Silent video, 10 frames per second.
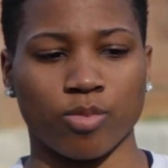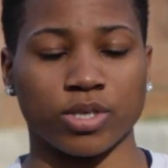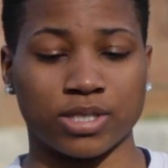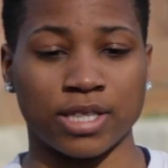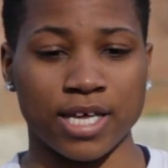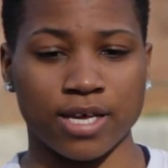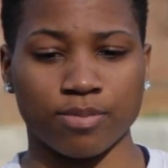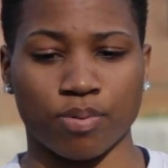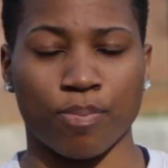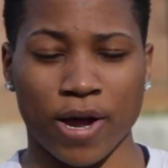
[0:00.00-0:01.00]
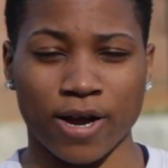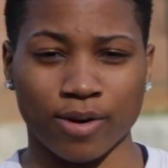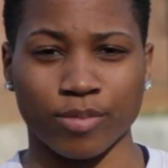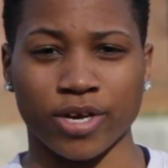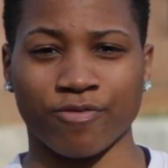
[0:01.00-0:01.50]
which then
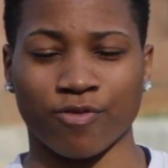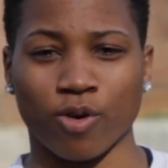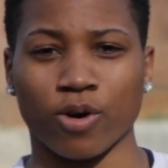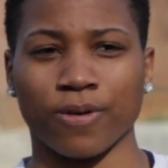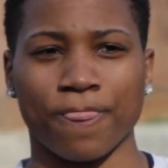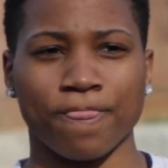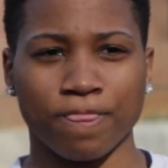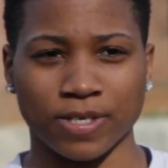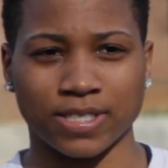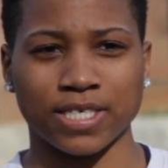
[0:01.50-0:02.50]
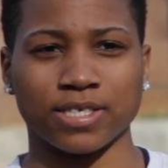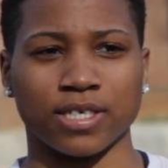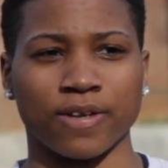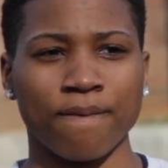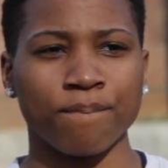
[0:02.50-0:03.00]
prepared me for the
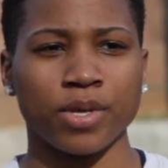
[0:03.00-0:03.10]
season.